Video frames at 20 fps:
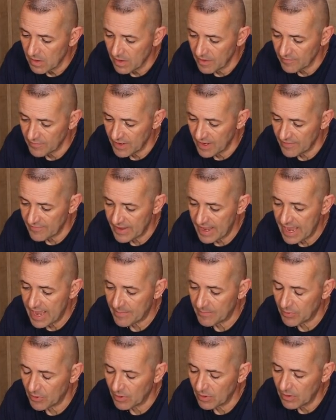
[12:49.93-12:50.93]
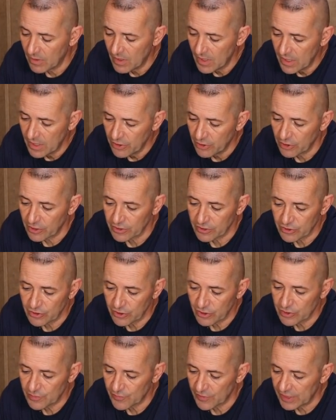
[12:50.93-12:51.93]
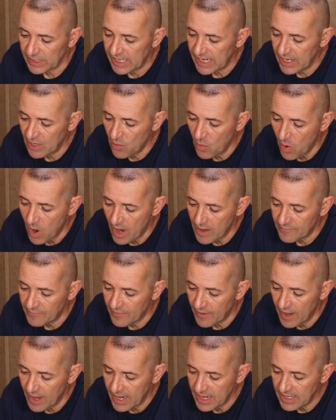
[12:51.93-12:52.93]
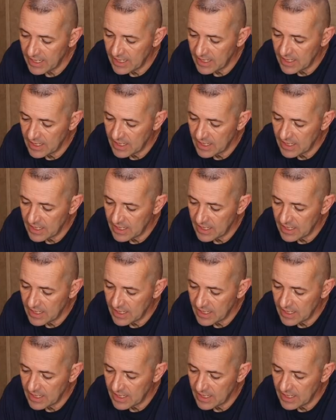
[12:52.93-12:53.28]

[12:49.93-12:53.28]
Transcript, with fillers: if you have Apple, you're going to search for King Wi-Fi